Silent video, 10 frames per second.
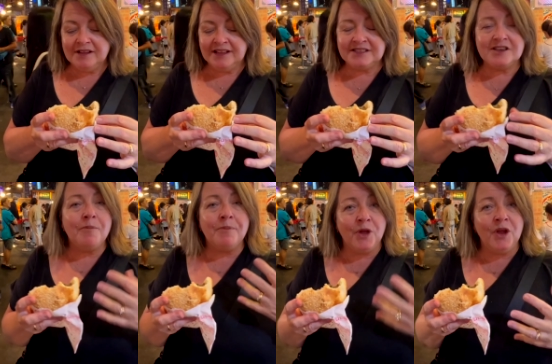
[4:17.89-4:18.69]
It's
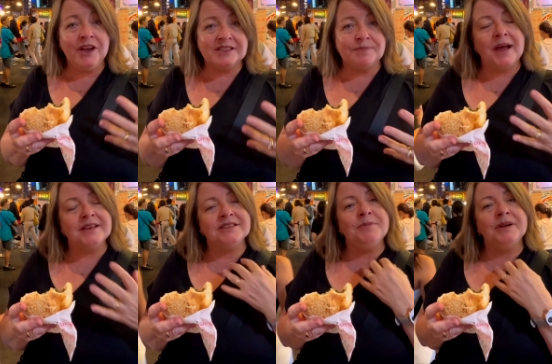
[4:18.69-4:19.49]
not burning
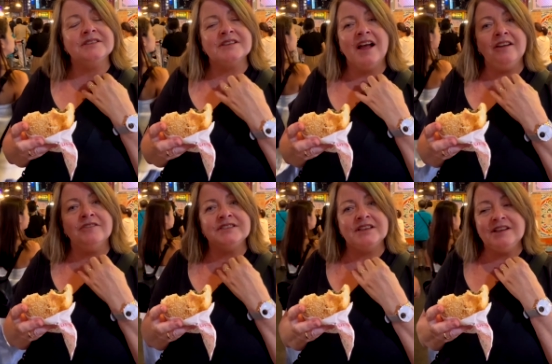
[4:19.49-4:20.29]
spicy, but it's kind of
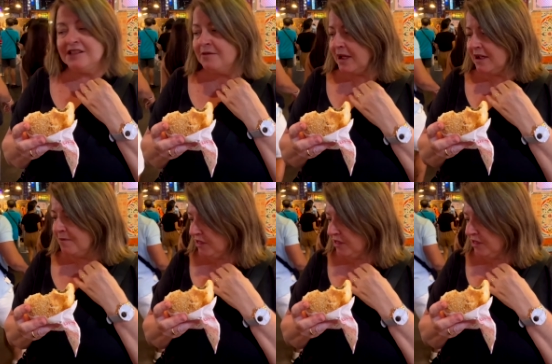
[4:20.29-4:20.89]
sitting in the back of my